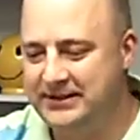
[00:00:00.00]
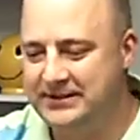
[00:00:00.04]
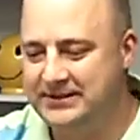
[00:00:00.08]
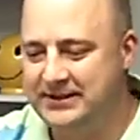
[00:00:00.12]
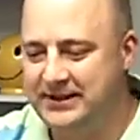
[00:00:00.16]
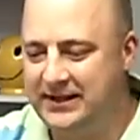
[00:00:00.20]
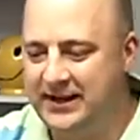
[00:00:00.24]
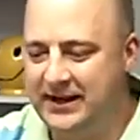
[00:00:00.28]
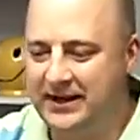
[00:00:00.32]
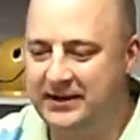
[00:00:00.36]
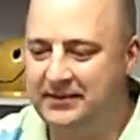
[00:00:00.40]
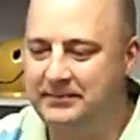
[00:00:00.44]

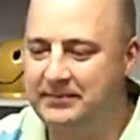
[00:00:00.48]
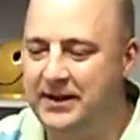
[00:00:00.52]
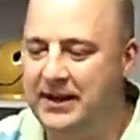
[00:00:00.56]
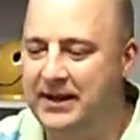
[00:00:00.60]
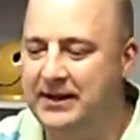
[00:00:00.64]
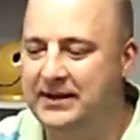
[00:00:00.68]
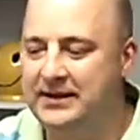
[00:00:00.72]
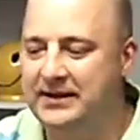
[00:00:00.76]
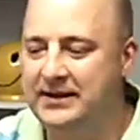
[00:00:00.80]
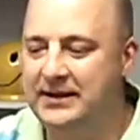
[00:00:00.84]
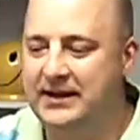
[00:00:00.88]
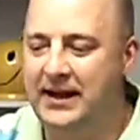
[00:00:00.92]
slick,
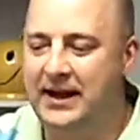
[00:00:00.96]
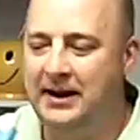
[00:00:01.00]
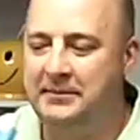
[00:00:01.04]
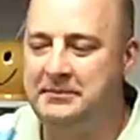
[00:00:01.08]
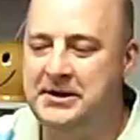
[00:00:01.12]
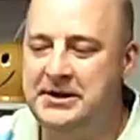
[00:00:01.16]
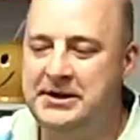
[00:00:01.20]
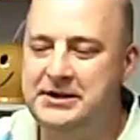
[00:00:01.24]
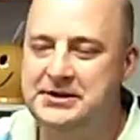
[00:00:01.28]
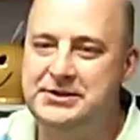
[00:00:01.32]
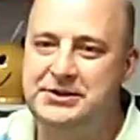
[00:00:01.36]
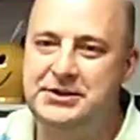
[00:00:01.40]
but
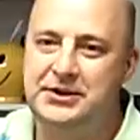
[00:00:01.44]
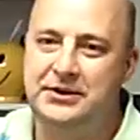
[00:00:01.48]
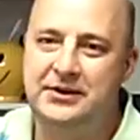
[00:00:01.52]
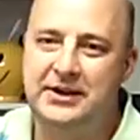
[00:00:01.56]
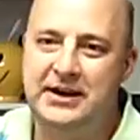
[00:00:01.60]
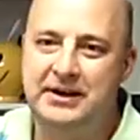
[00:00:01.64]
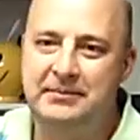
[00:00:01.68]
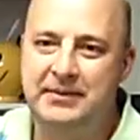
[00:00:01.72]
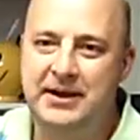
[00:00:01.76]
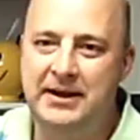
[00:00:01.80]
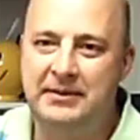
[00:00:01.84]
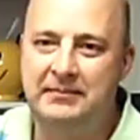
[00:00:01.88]
I'm going to
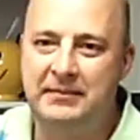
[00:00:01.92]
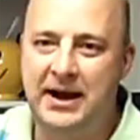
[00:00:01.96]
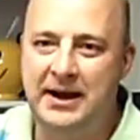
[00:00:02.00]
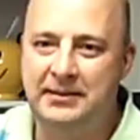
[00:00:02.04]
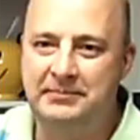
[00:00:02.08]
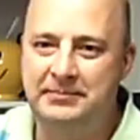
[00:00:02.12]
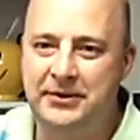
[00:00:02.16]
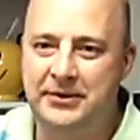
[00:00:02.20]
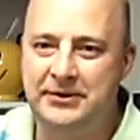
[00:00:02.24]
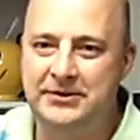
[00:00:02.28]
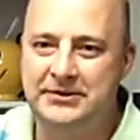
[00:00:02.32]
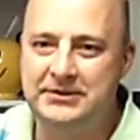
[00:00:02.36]
show eBay
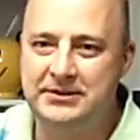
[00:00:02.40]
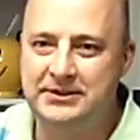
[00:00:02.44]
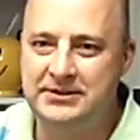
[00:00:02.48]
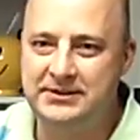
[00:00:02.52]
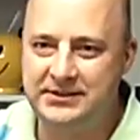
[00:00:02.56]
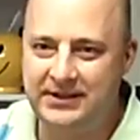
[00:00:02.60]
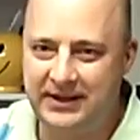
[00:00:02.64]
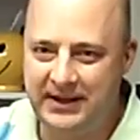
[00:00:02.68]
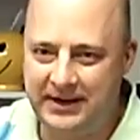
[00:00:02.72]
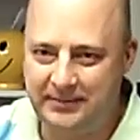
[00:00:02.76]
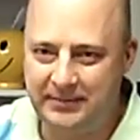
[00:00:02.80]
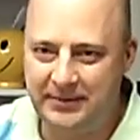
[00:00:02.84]
my
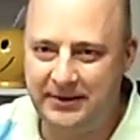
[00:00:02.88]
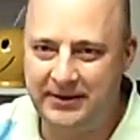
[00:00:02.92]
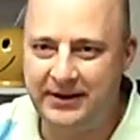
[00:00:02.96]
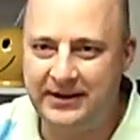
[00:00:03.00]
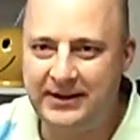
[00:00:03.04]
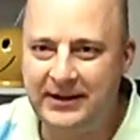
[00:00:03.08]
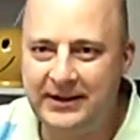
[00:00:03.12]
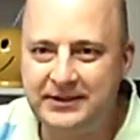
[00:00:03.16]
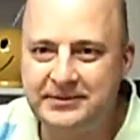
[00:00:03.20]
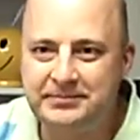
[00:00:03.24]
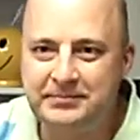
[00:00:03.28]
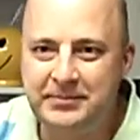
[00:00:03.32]
postage label
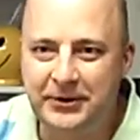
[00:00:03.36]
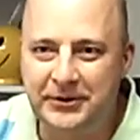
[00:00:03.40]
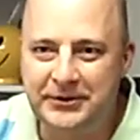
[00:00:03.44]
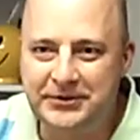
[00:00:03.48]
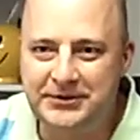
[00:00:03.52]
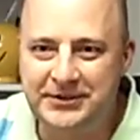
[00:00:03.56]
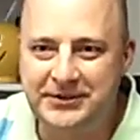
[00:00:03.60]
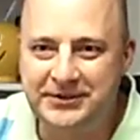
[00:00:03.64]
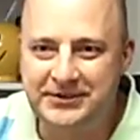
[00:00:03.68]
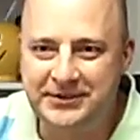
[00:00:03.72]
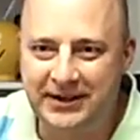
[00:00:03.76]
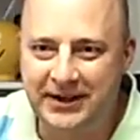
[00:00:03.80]
and his
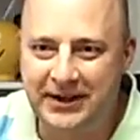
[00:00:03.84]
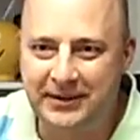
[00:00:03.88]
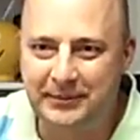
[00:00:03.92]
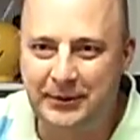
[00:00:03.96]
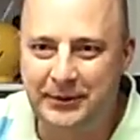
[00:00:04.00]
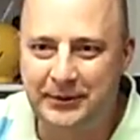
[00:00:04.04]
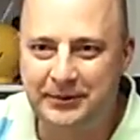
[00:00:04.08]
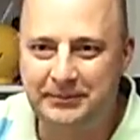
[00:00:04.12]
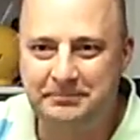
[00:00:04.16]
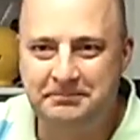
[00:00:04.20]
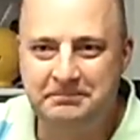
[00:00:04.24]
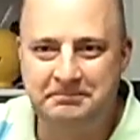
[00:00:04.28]
postage
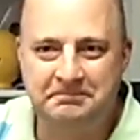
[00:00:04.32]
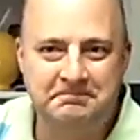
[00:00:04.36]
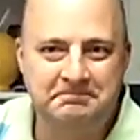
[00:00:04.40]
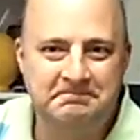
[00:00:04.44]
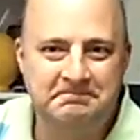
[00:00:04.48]
label,